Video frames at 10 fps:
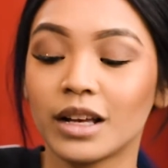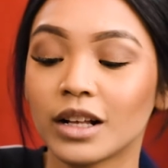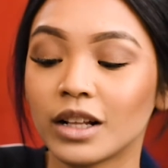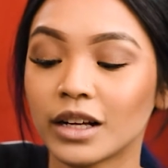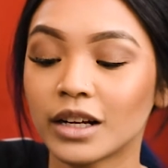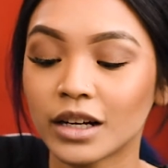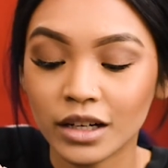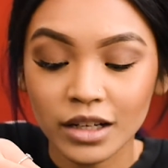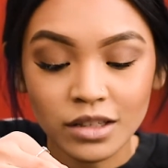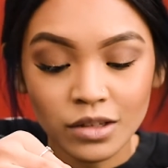clear
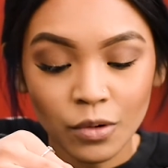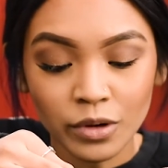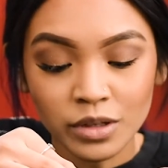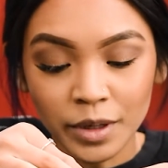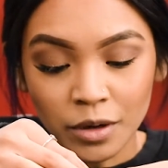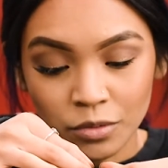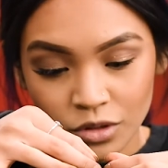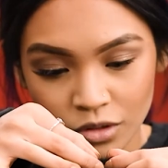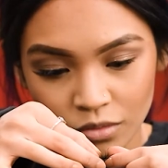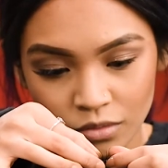is always my
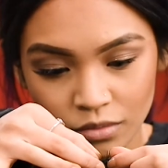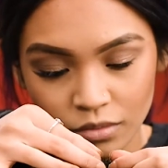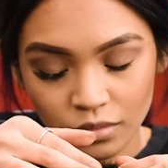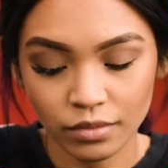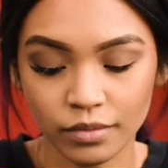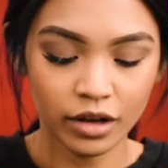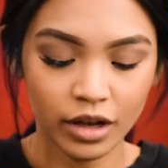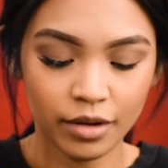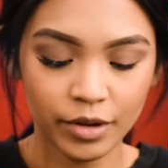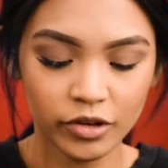go-to.
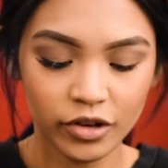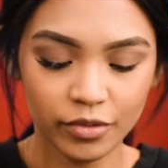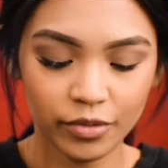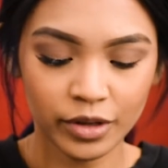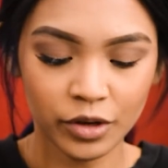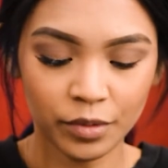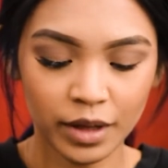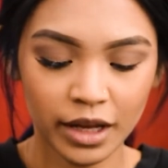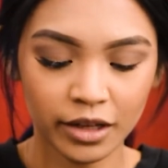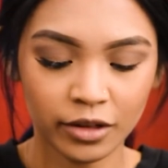Make sure when you're
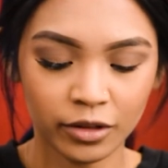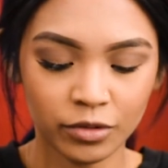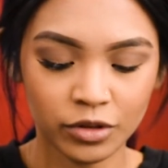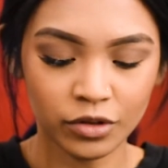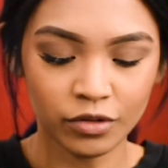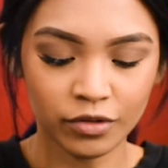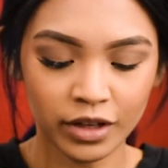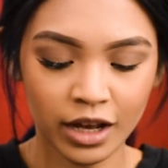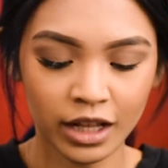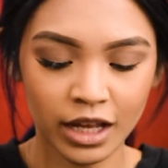applying glue too for
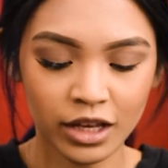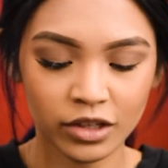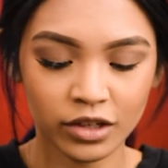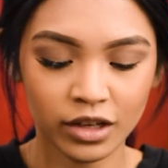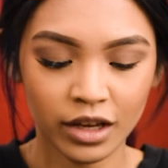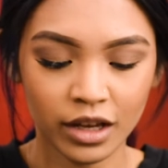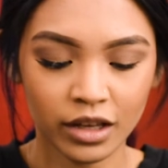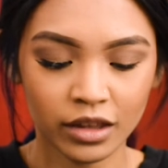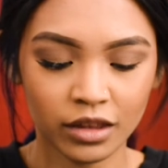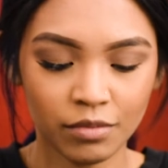the eyelash,
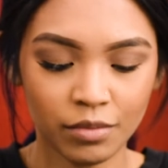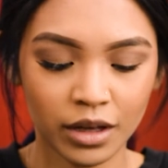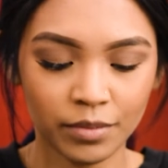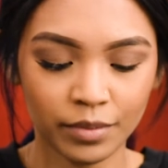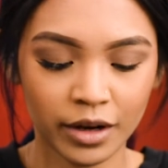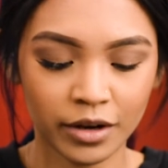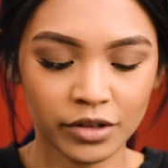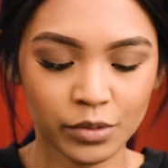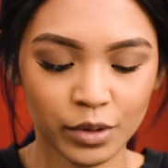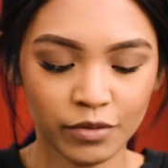the main
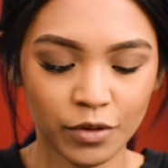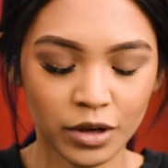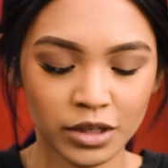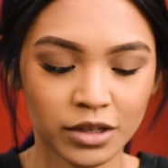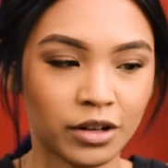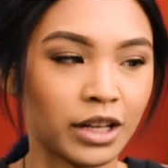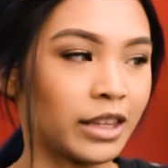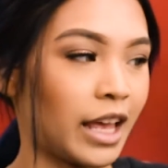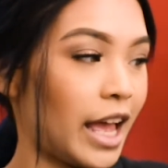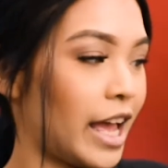areas you want to focus are like
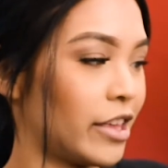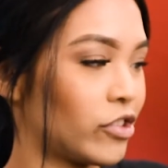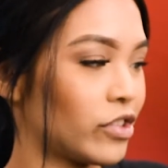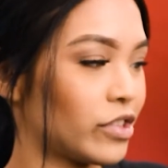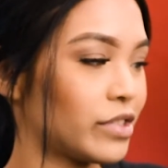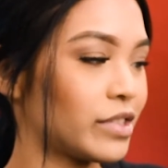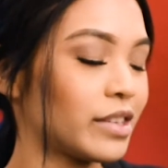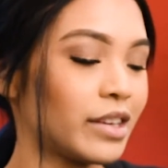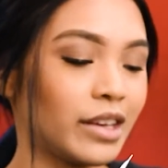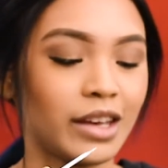the edges,
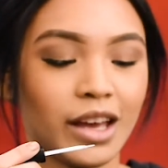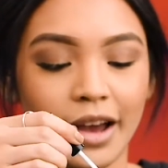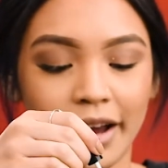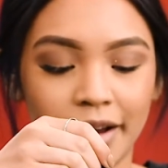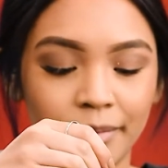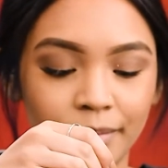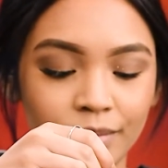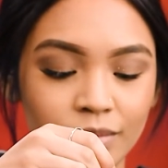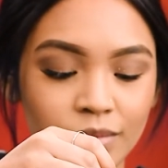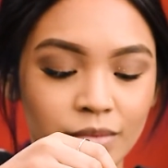
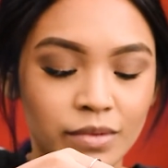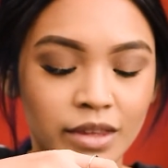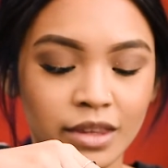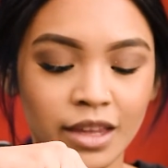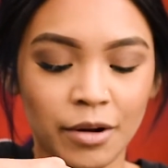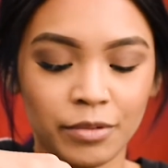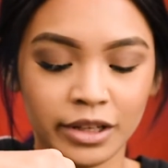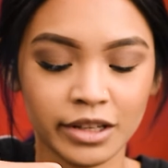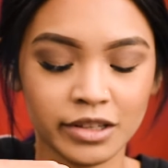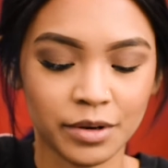and that
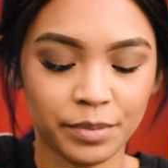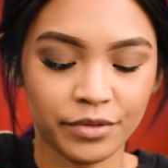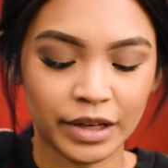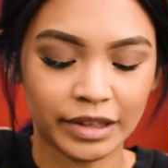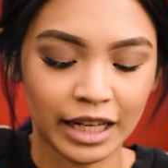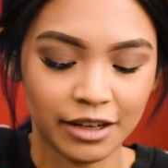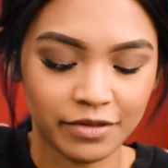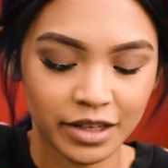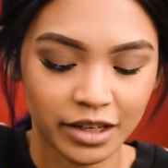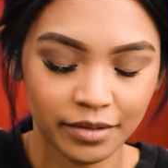really is going to prevent the
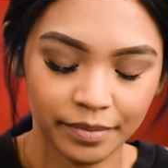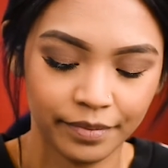lifting.